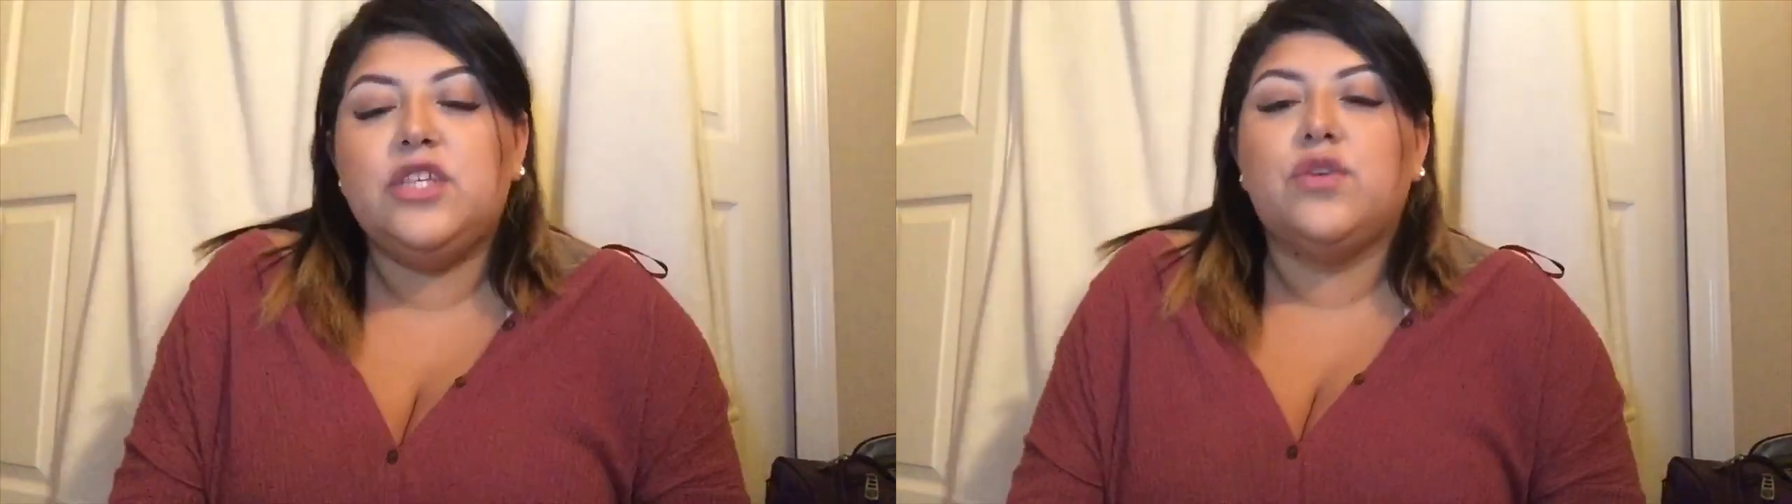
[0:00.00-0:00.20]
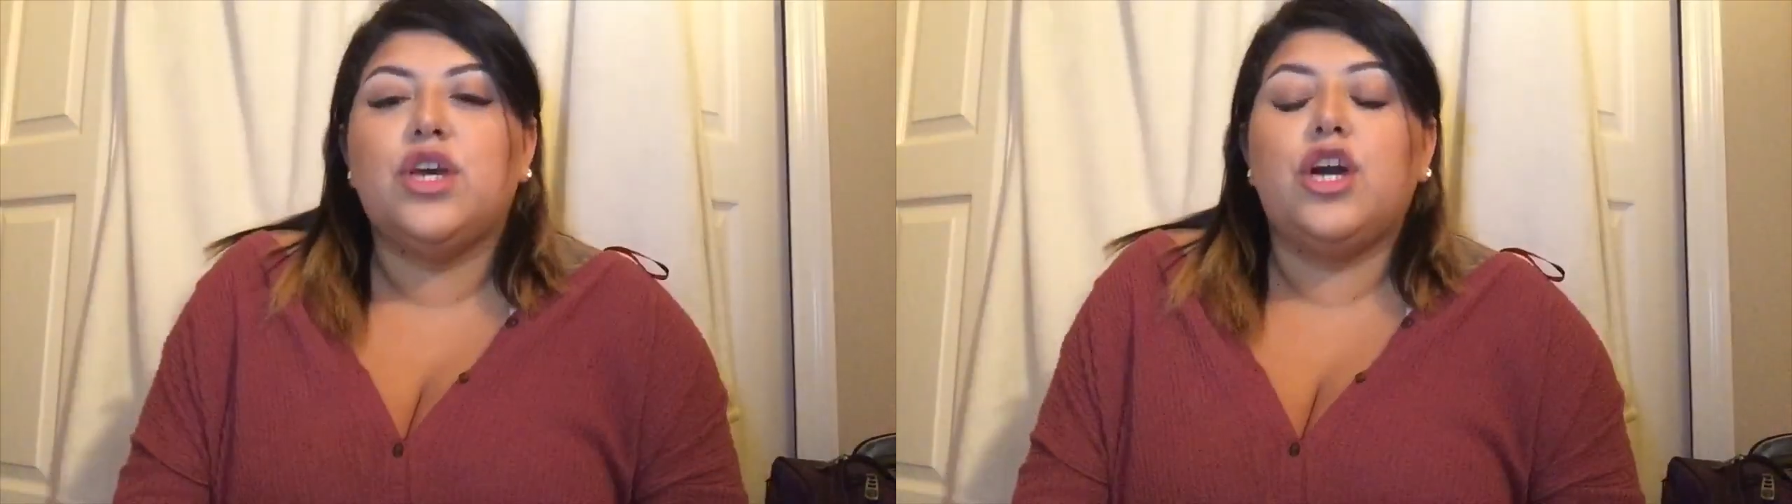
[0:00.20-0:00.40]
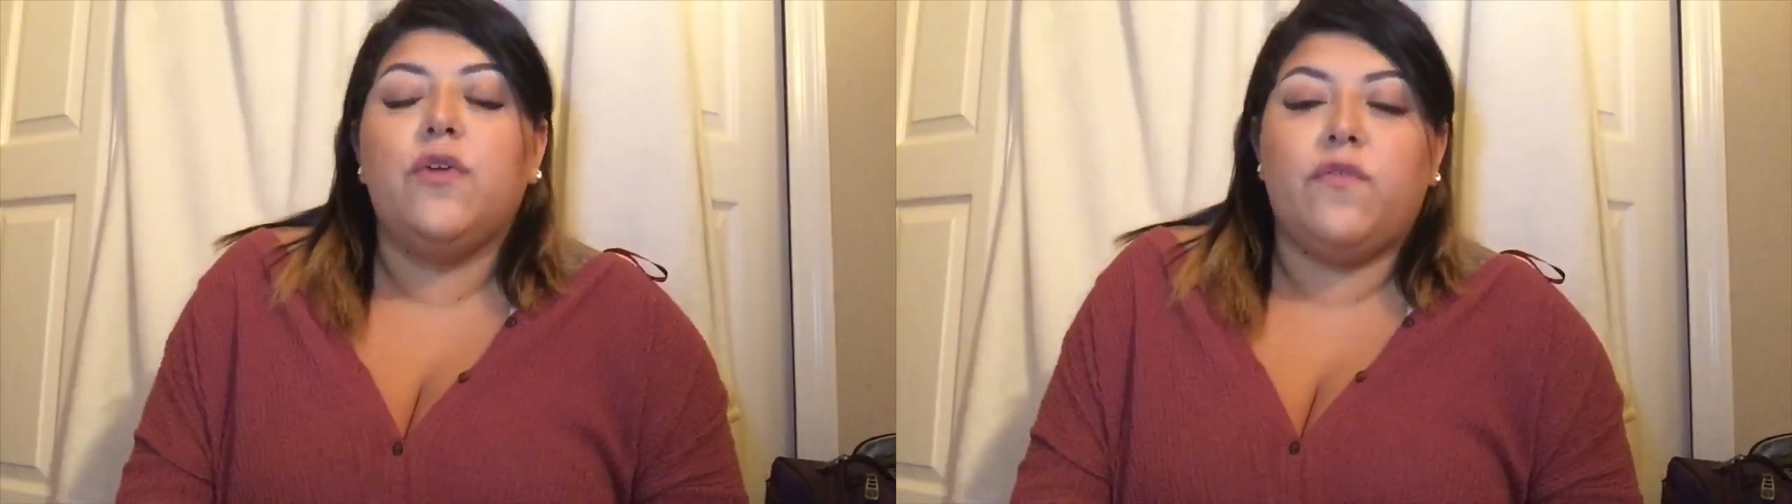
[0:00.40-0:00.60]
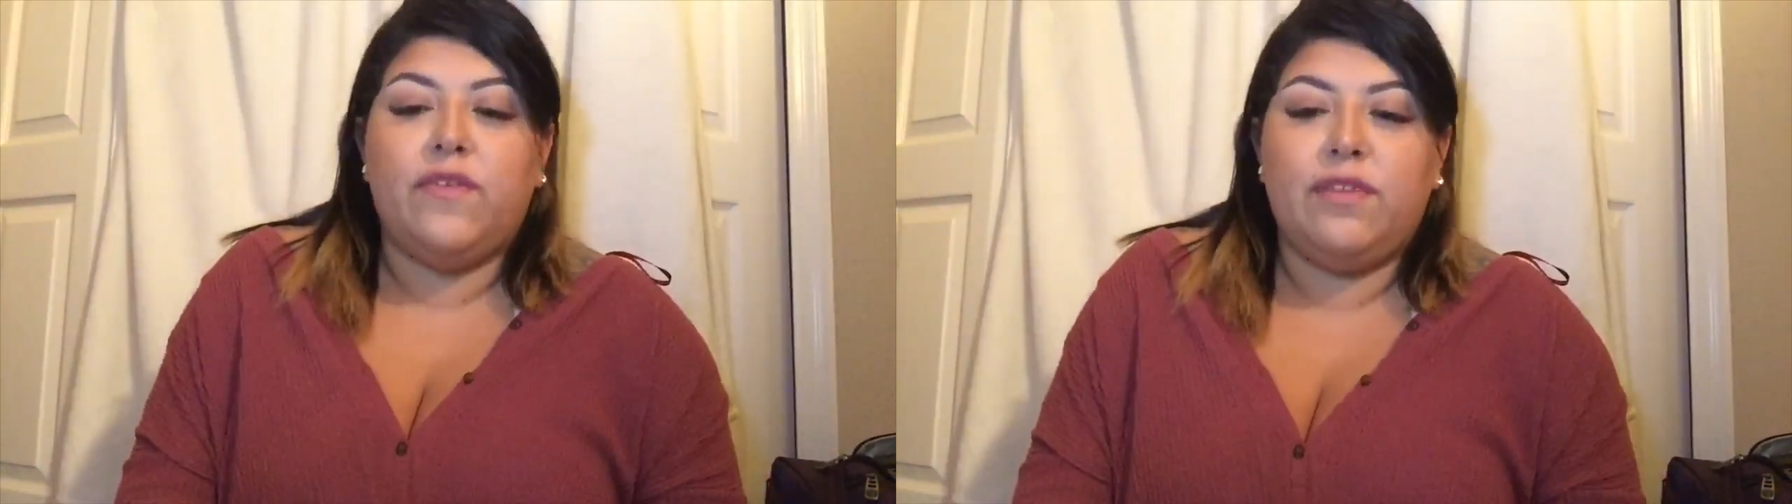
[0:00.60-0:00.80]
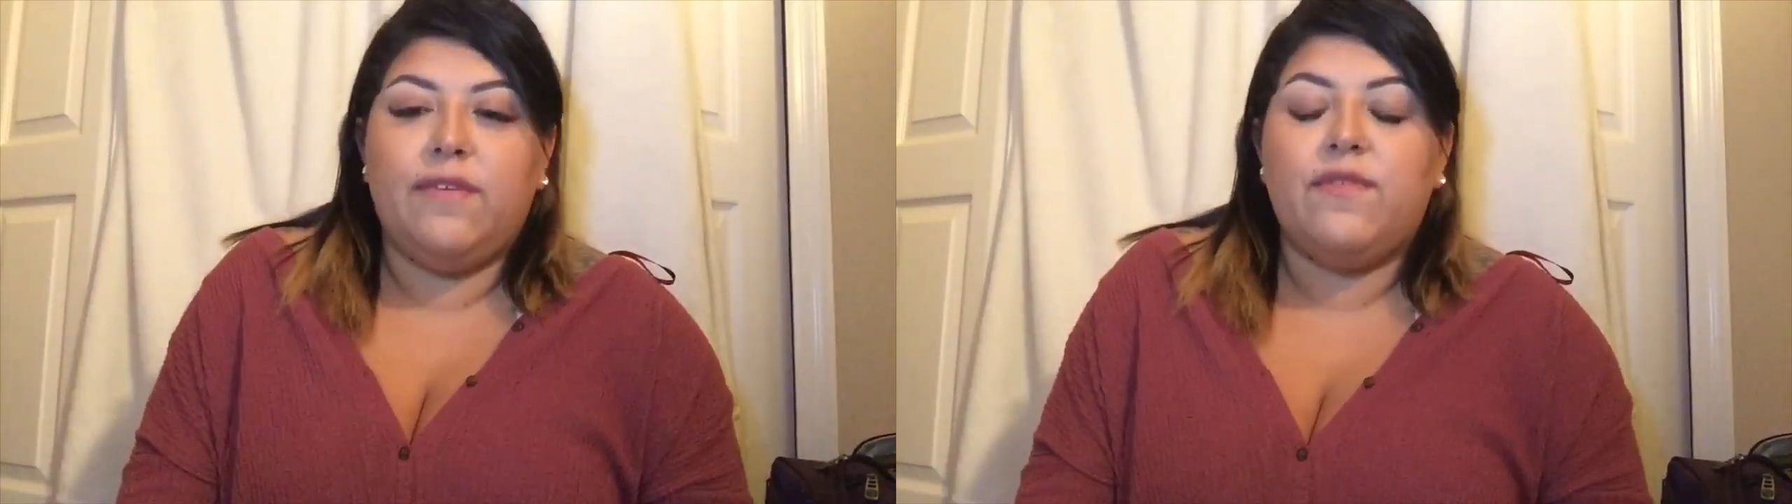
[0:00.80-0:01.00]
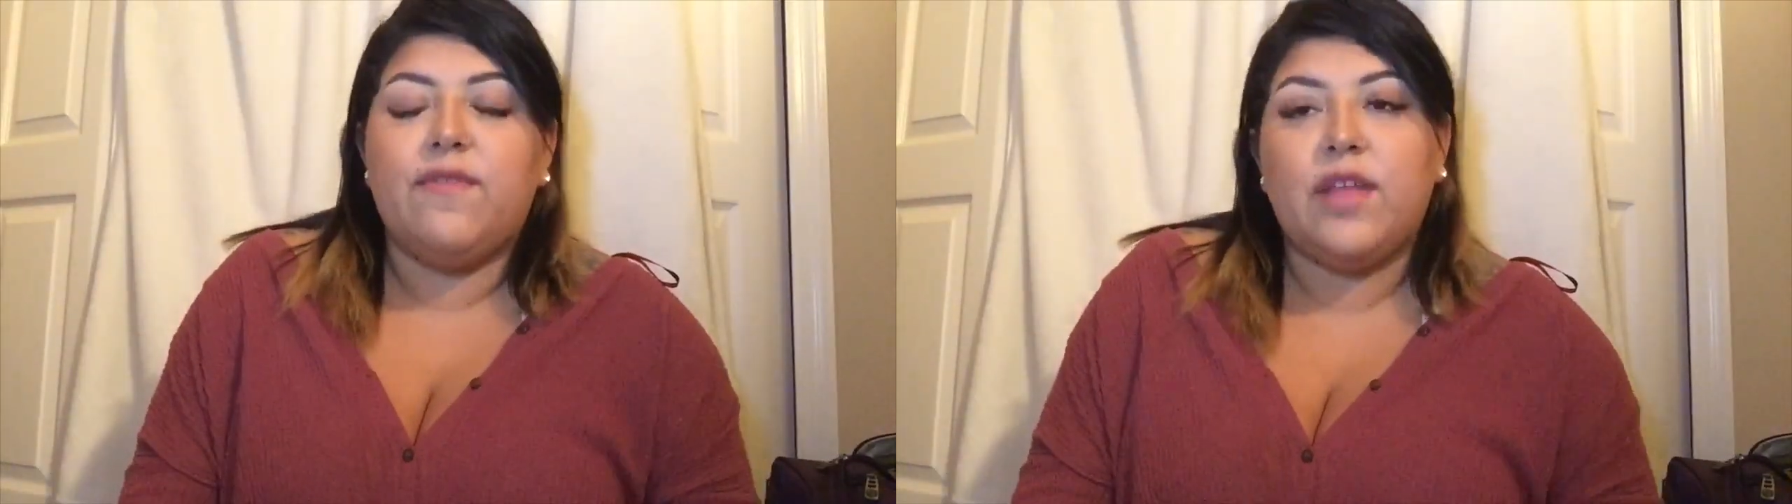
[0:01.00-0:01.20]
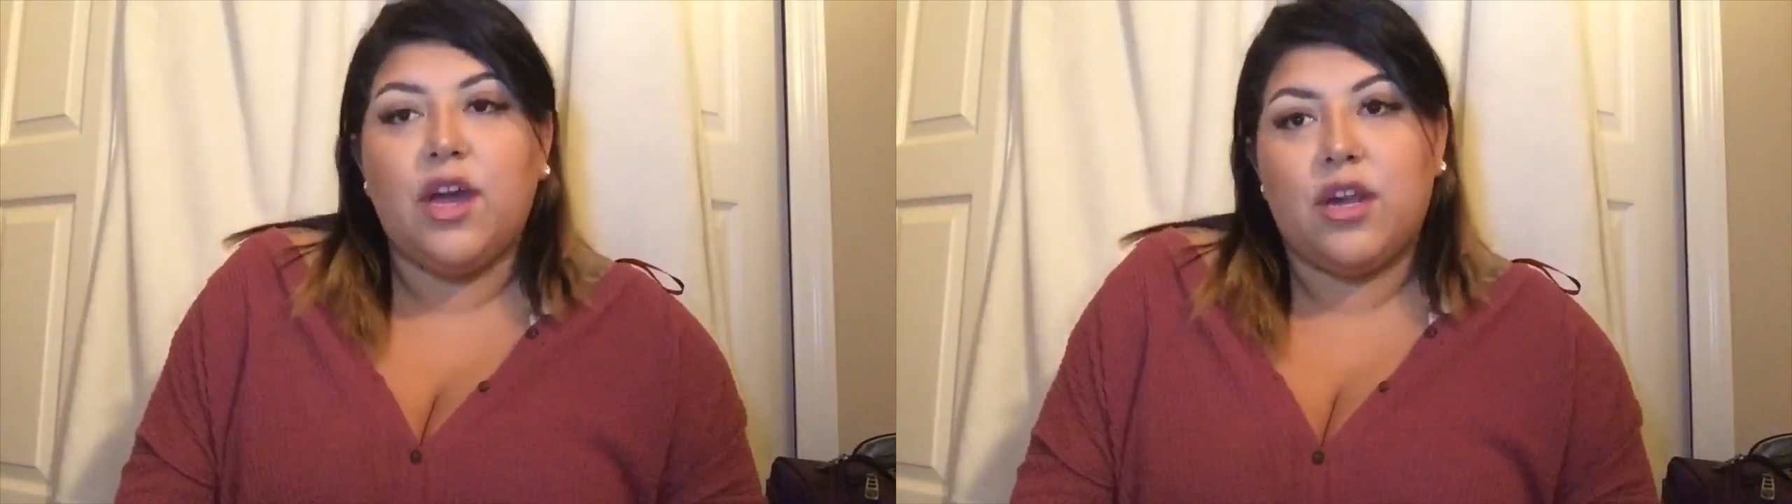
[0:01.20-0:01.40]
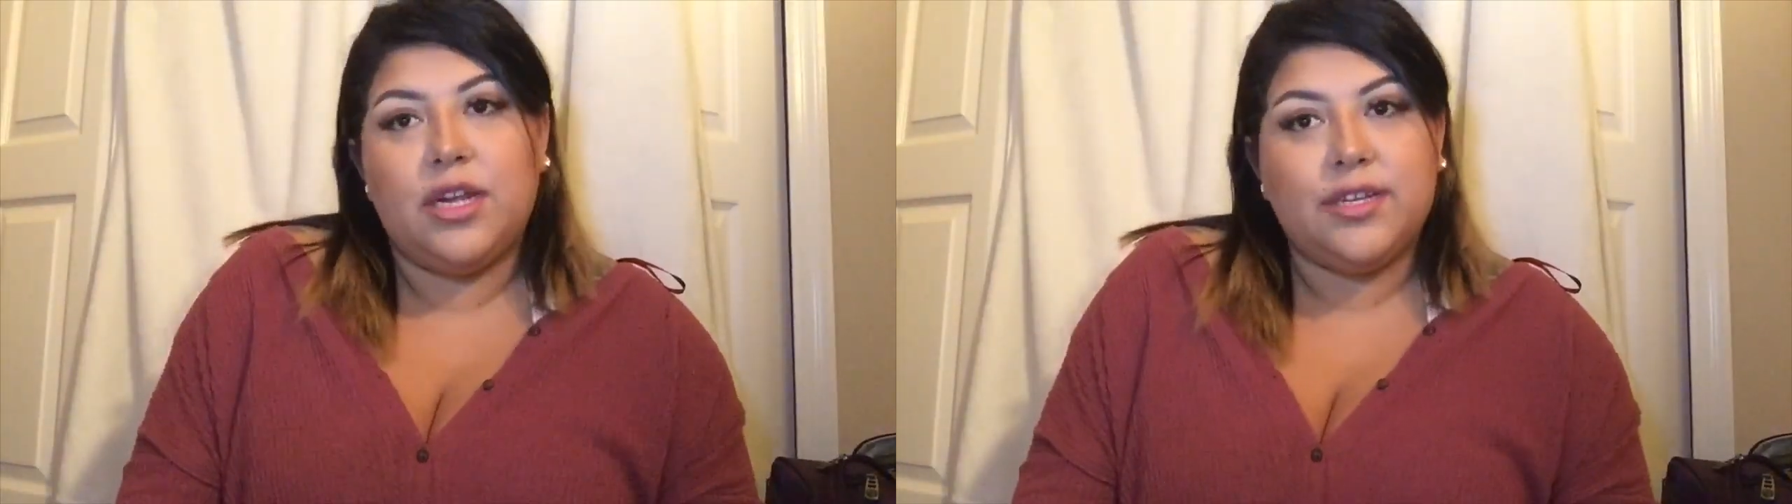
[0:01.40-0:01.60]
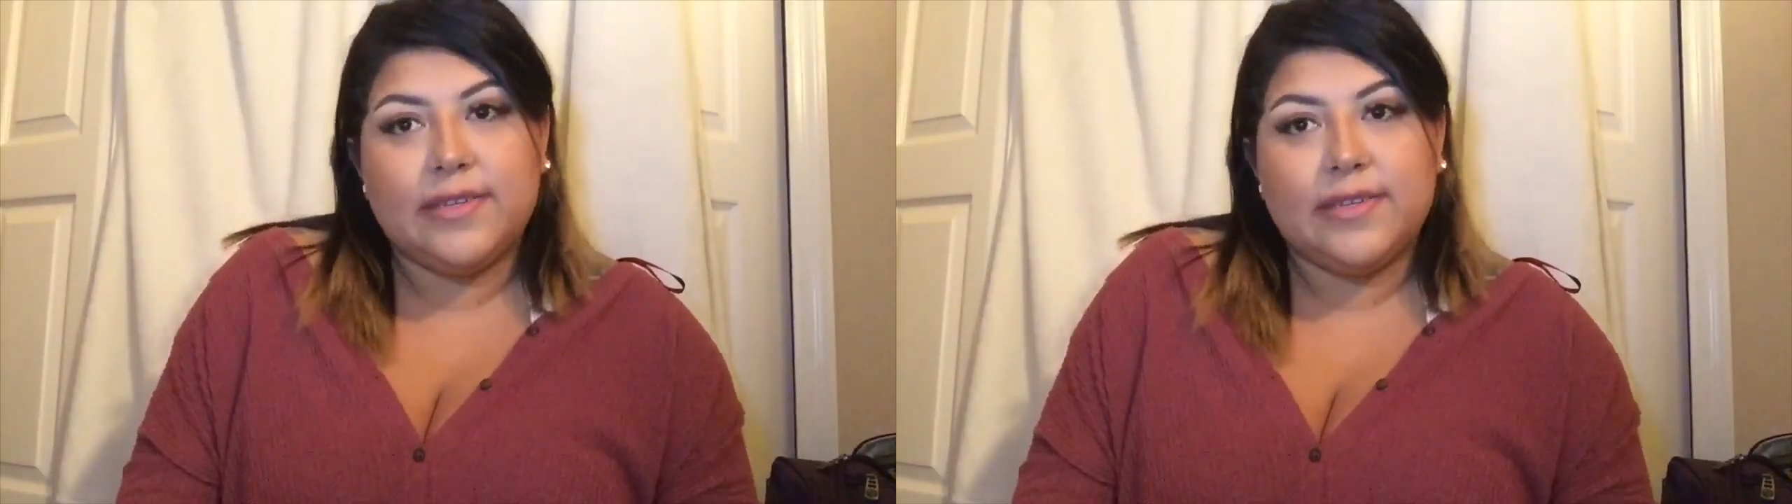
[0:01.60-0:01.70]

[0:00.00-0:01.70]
You can go fifty fifty on it,